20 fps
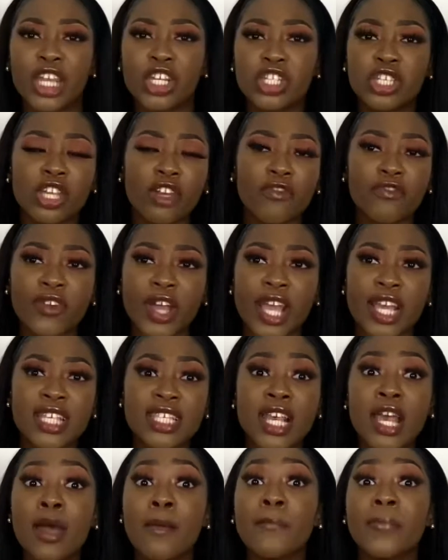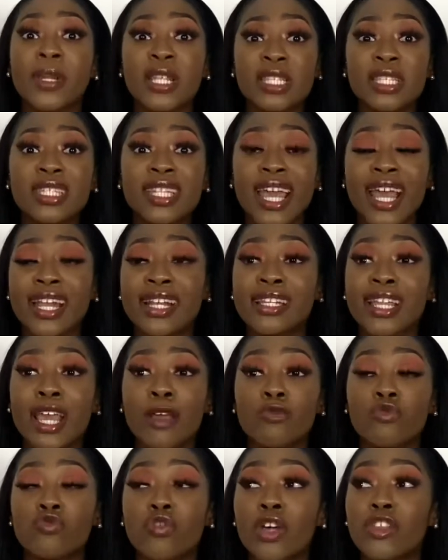your face, but instead they
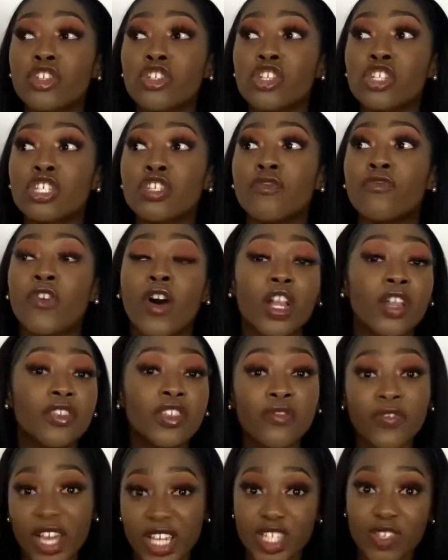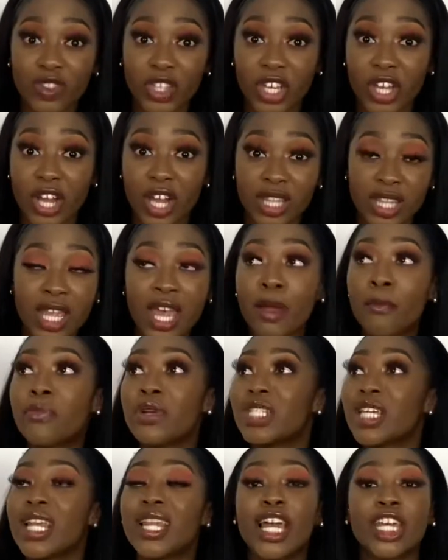would rather just fall off the face of the earth,
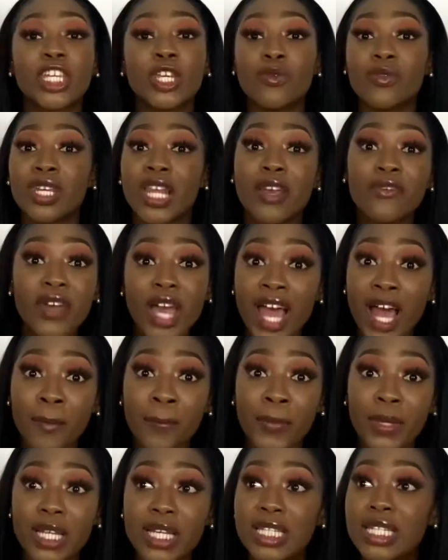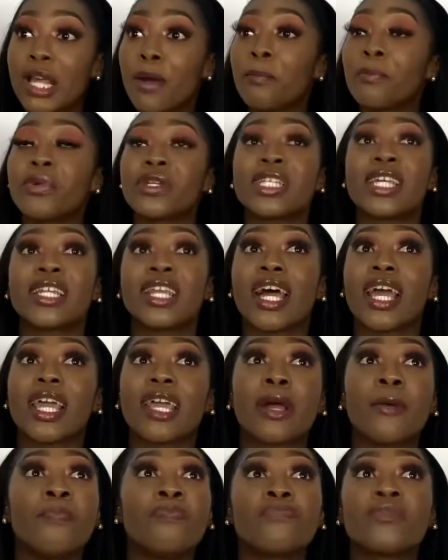pretend like you never happened, pretend like
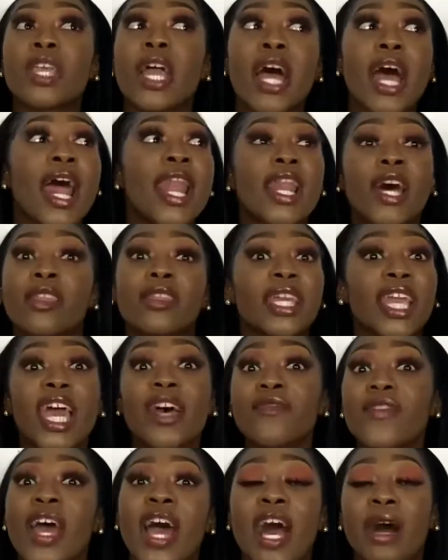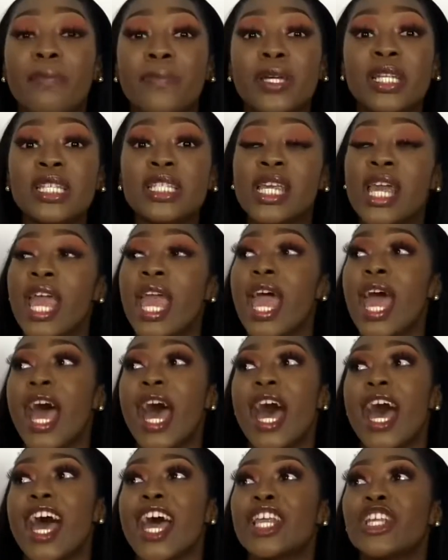nothing ever happened,
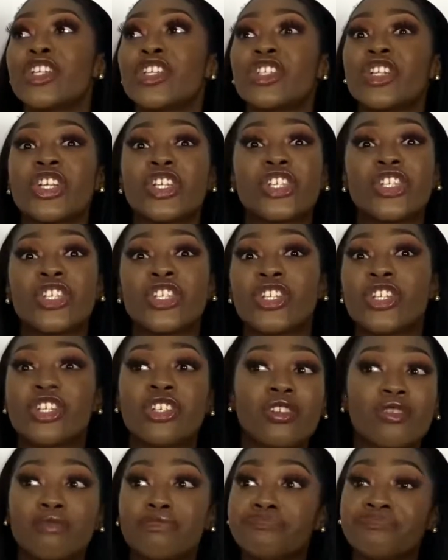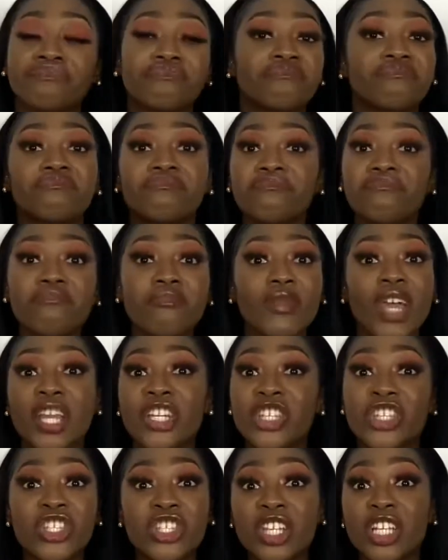and just
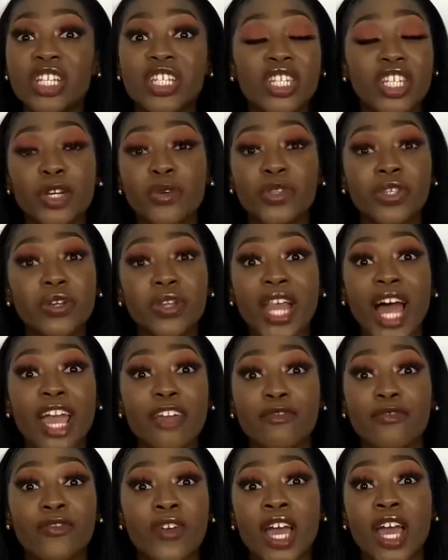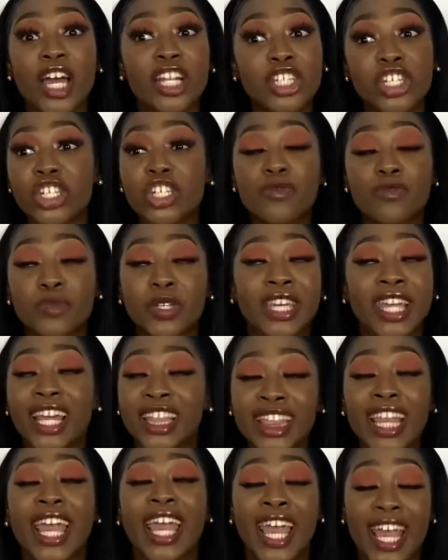continue with your life. Just get
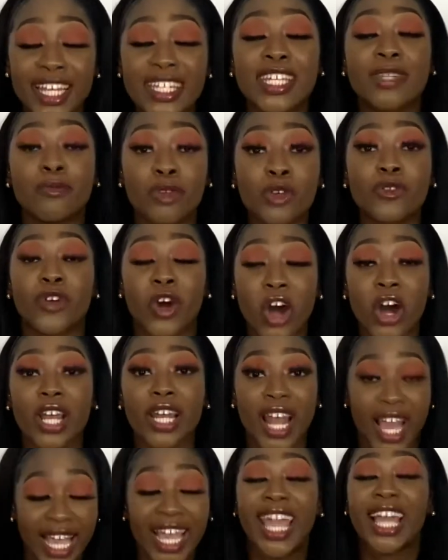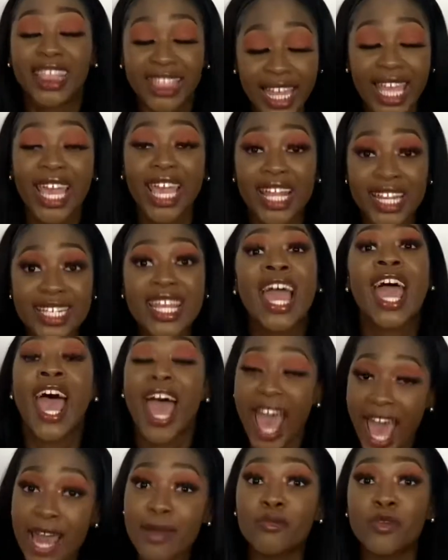the hint and move on. Get the hint
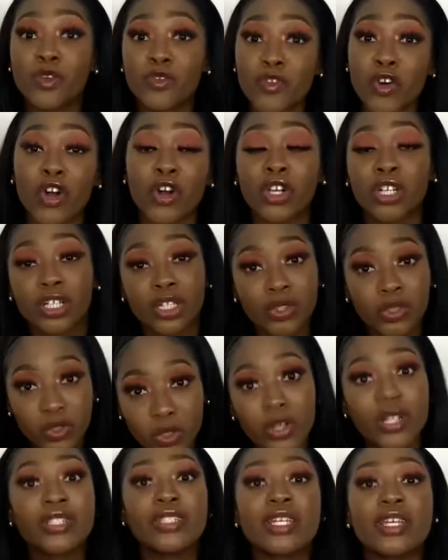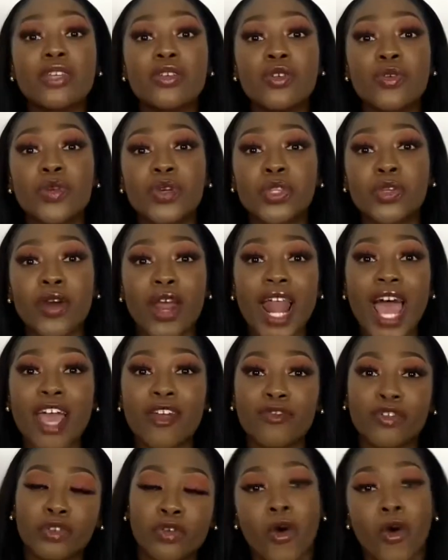and move on. Continue with your life.